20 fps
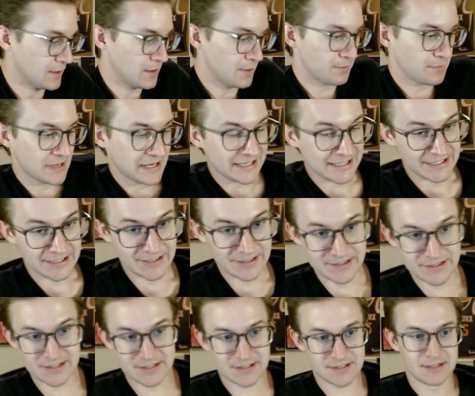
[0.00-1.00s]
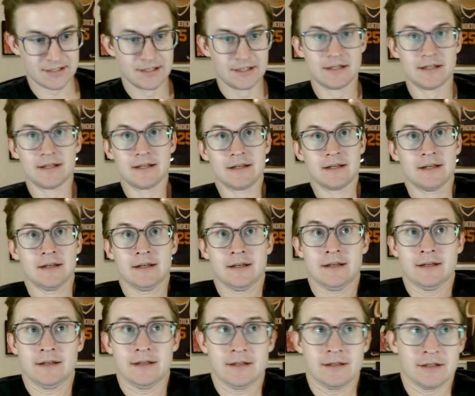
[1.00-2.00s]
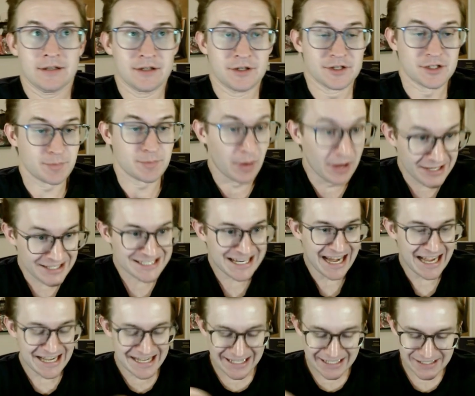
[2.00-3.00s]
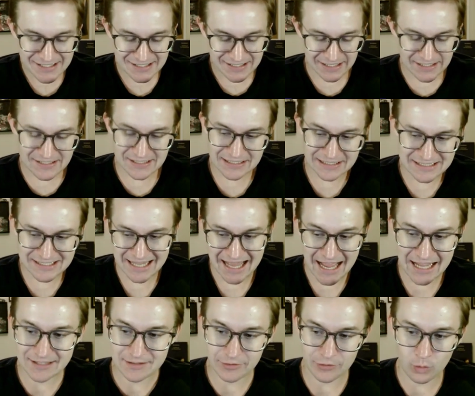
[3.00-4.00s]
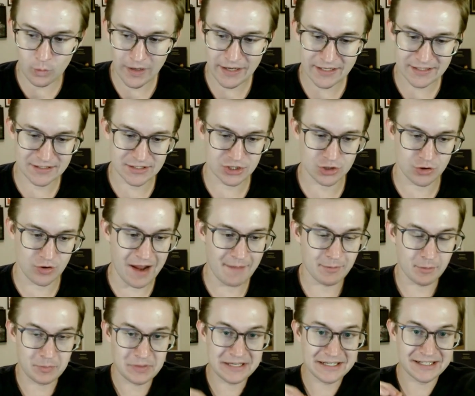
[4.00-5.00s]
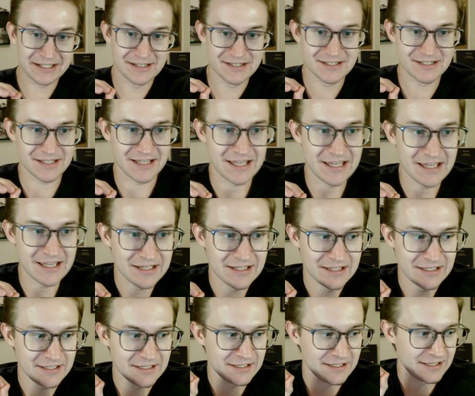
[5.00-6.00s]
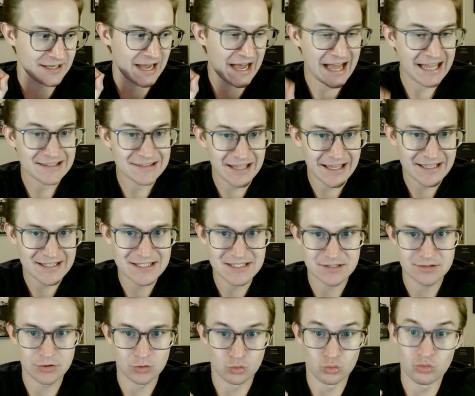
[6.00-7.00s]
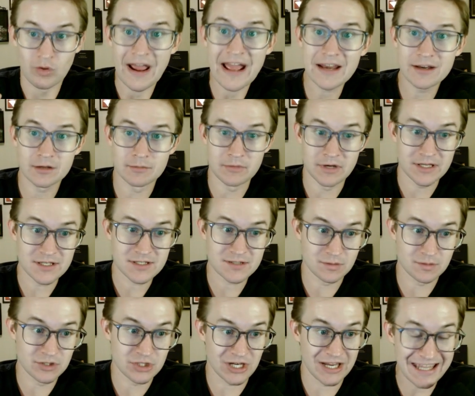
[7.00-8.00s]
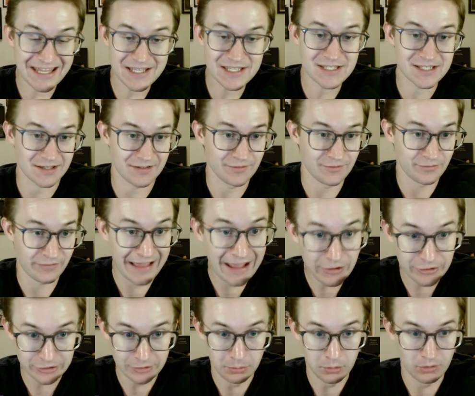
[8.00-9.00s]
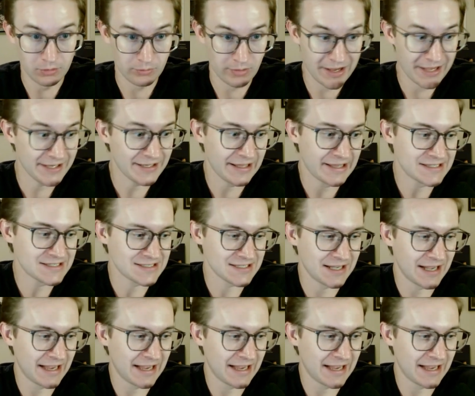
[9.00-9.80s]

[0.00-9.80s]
Because spontaneous is exactly the way to describe it, because it highlights the randomness, which is valuable, right?